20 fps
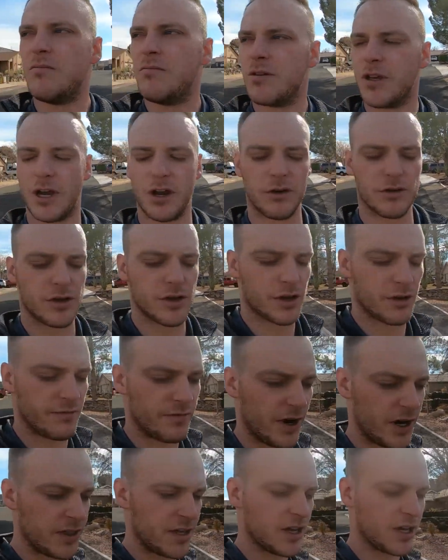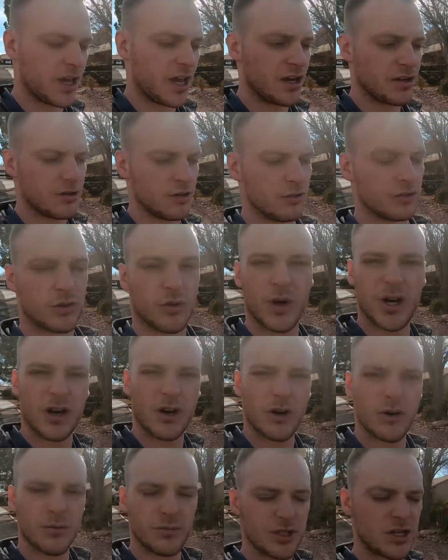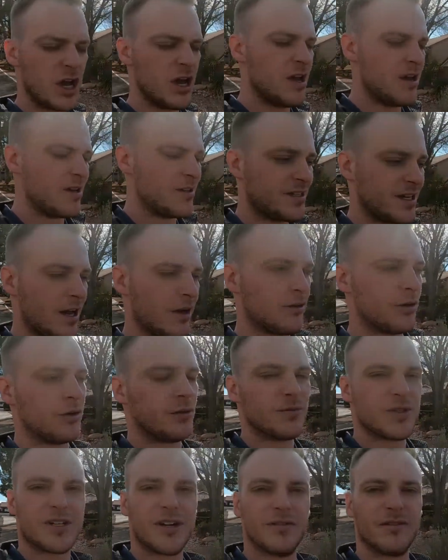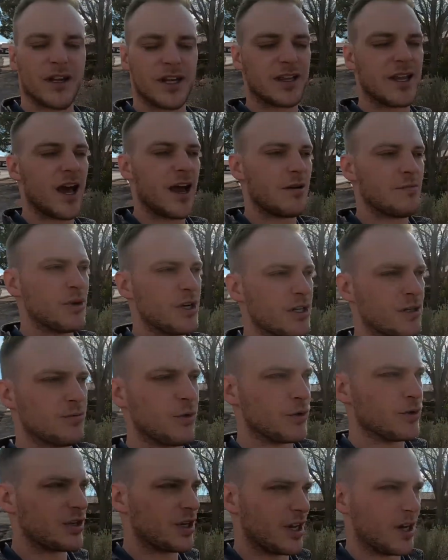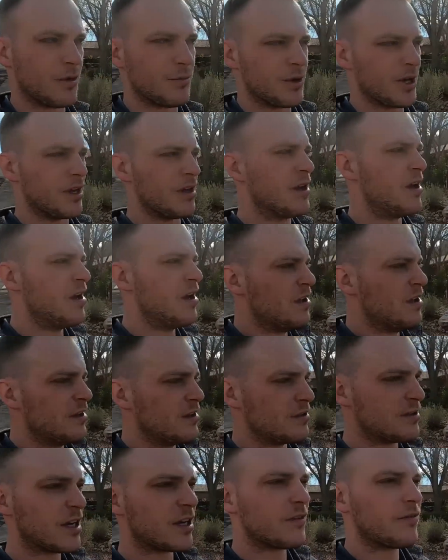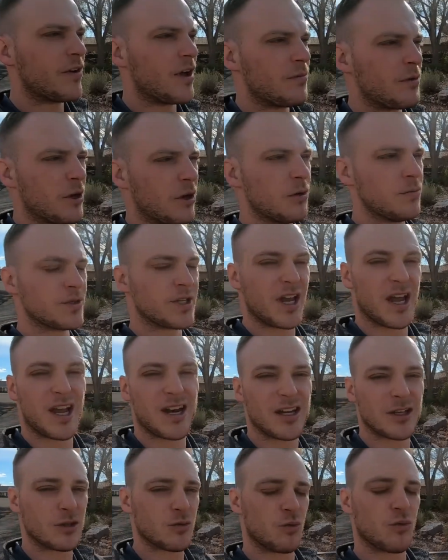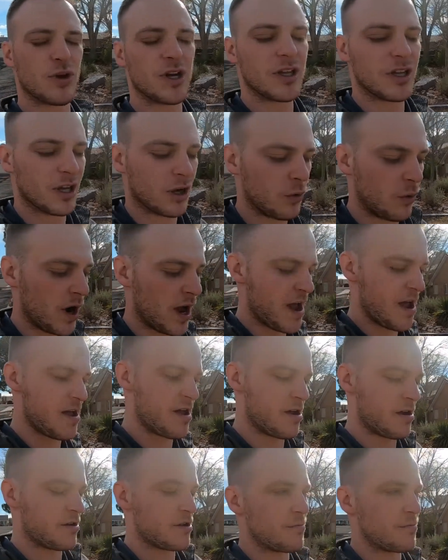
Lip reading: You can find the occasional twin homes, townhomes, stuff like that, but it's mostly going to be single family homes, and it's really quiet here.